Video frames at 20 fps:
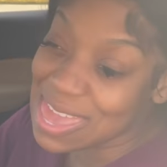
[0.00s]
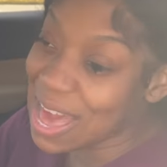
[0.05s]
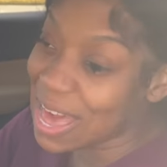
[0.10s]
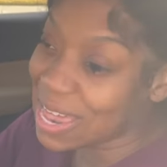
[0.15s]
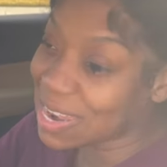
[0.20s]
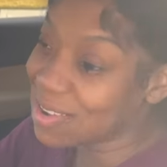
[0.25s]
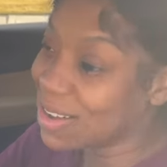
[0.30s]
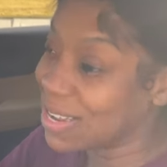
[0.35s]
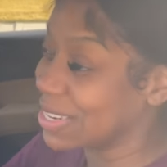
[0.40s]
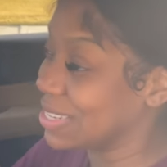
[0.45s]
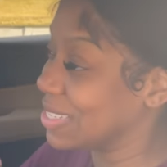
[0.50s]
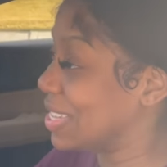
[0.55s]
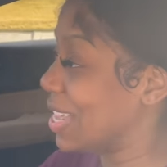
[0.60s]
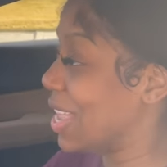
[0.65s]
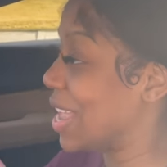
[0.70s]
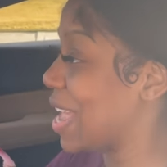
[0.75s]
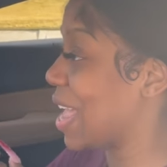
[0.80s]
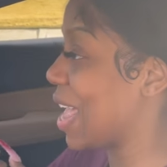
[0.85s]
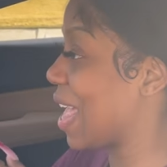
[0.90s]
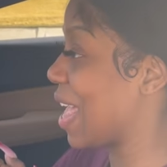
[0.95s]
y'all don't
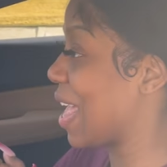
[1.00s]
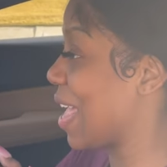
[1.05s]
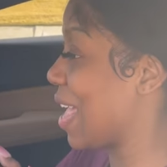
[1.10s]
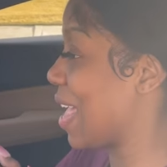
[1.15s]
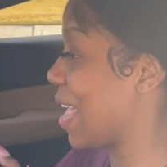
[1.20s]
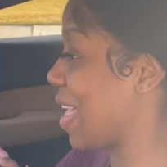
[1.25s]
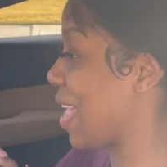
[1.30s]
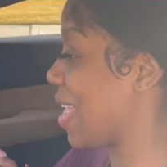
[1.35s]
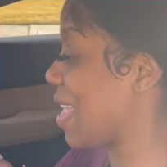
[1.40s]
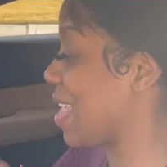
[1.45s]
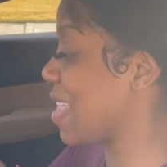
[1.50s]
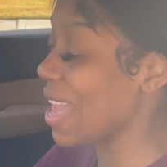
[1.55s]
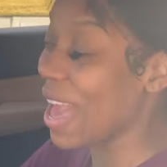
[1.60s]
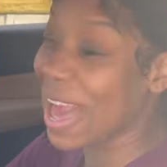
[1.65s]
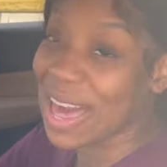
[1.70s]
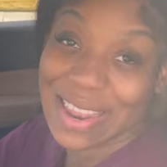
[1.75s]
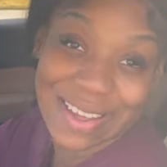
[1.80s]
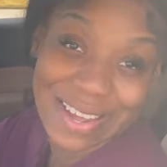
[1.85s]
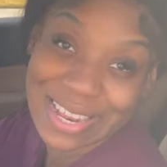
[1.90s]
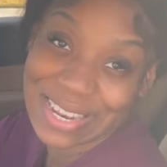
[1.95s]
understand.
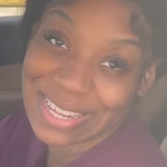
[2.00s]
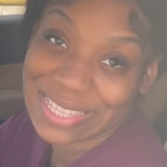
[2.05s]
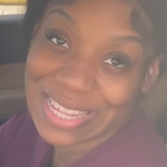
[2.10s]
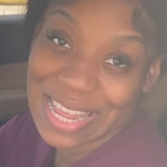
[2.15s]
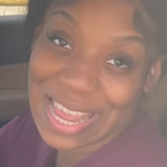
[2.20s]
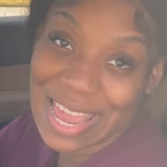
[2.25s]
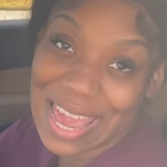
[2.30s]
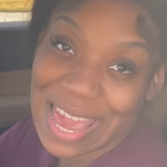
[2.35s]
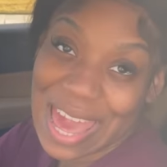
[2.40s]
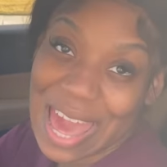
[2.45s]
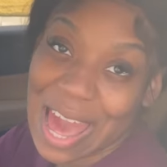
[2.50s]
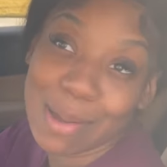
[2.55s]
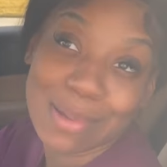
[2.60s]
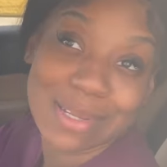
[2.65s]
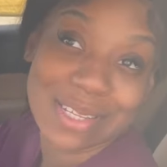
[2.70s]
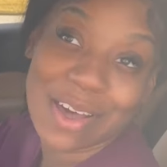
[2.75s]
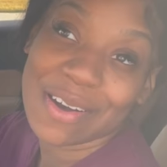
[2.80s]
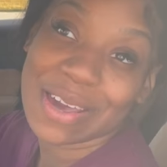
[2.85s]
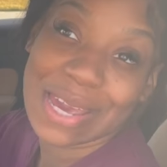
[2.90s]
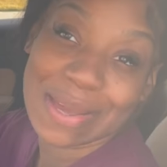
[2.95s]
Y'all don't understand. I
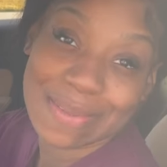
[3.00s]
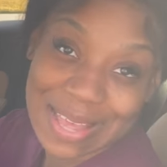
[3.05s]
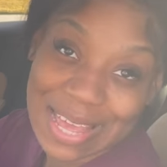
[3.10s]
was gonna keep